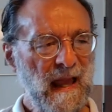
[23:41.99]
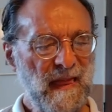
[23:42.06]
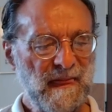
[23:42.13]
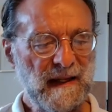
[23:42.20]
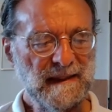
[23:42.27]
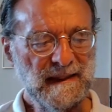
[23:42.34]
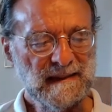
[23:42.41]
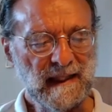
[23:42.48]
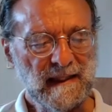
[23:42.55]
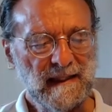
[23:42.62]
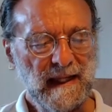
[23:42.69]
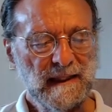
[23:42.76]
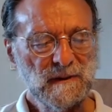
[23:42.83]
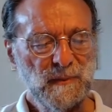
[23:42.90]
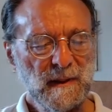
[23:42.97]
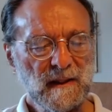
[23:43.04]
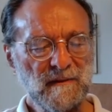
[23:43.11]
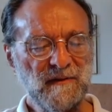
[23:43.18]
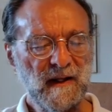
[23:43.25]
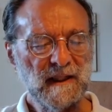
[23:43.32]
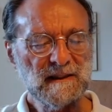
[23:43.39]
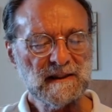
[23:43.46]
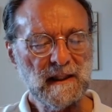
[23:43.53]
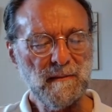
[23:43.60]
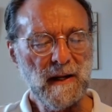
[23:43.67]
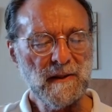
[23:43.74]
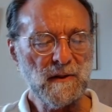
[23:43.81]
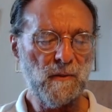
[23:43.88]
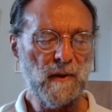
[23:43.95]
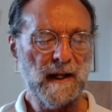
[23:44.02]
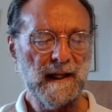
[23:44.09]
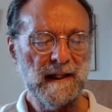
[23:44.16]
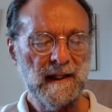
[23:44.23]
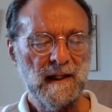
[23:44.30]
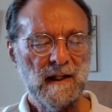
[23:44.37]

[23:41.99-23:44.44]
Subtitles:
That is, unless we can find some other way